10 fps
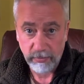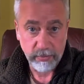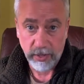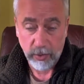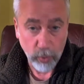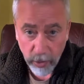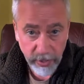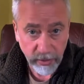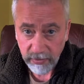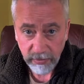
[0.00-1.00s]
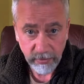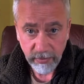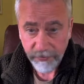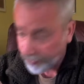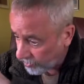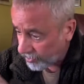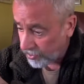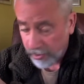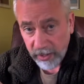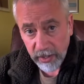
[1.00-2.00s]
But a woman,
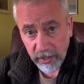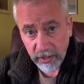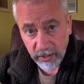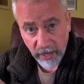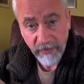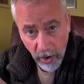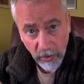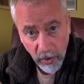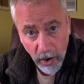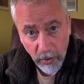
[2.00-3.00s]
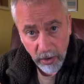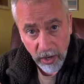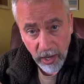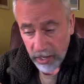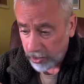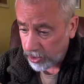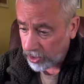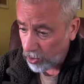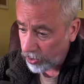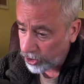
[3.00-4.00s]
it's like Velcro. And
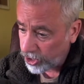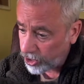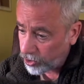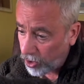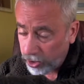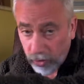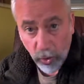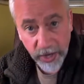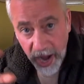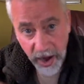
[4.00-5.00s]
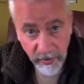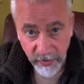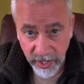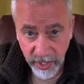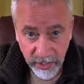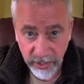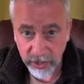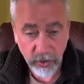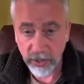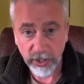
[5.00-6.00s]
so when she starts rolling, everything just
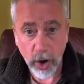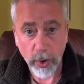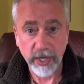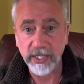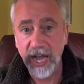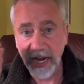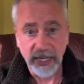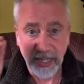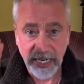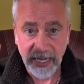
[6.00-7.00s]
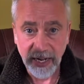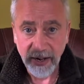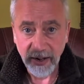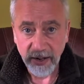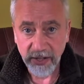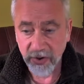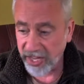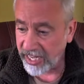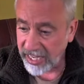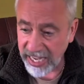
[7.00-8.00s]
starts going. It's kind of like they're
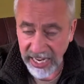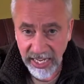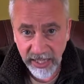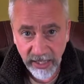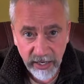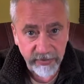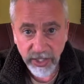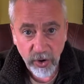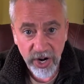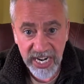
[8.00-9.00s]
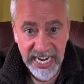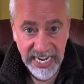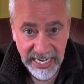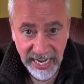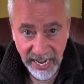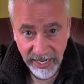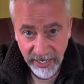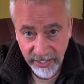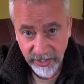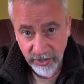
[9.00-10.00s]
the key in the lid of a sardine can,
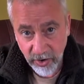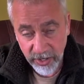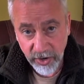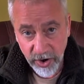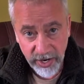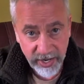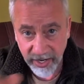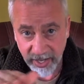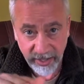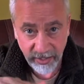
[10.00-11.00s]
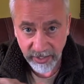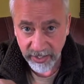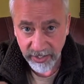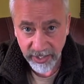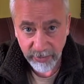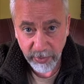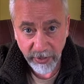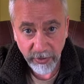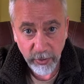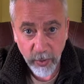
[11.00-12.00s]
and you start turning it, and the lid just
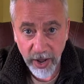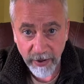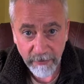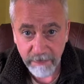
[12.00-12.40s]
peels away.